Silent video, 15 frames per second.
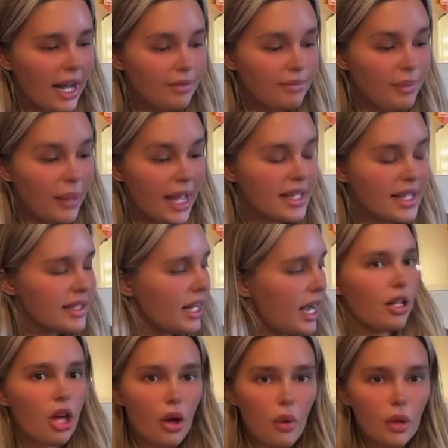that I've missed.
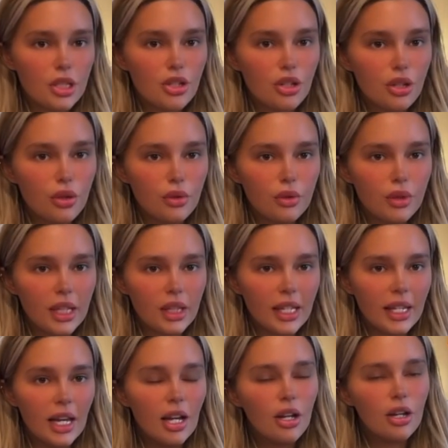I'll go on to
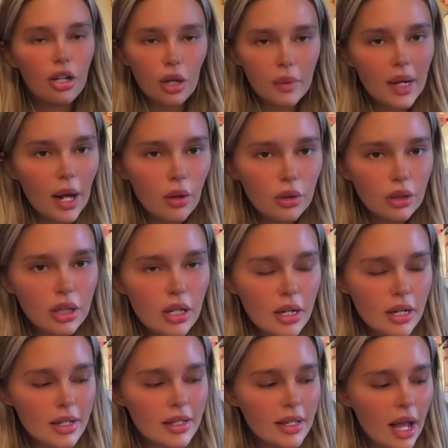the going out
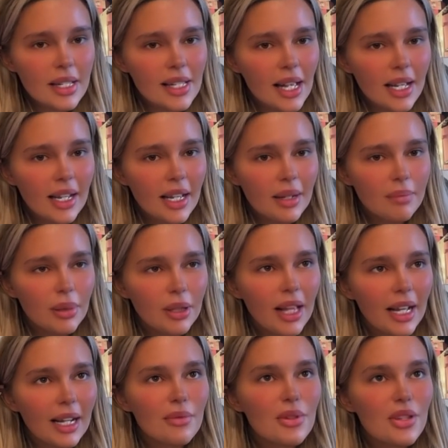looks. So excited, but
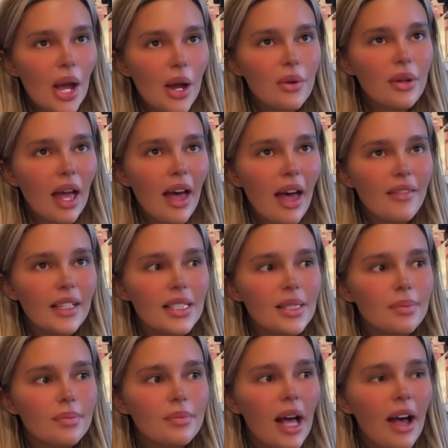like I'm so
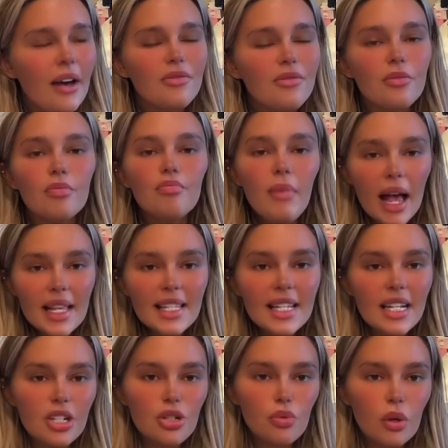nervous. I've
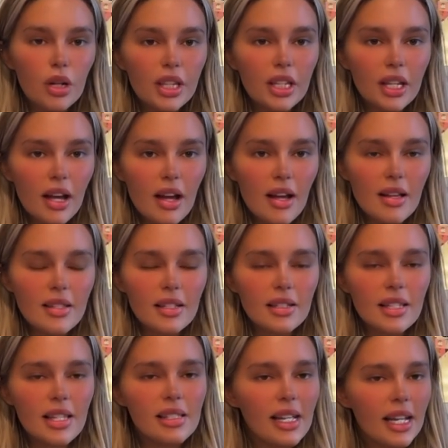messaged one of the girls
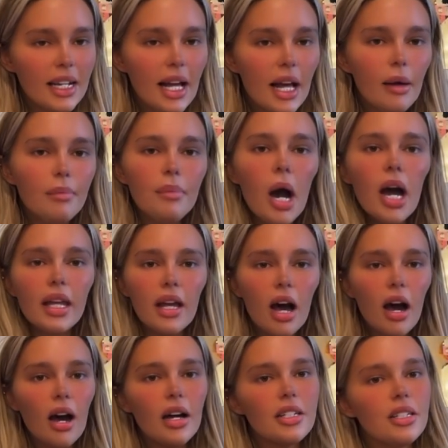because I've seen her Party
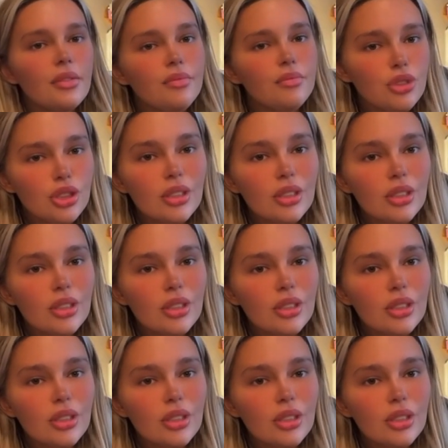Hard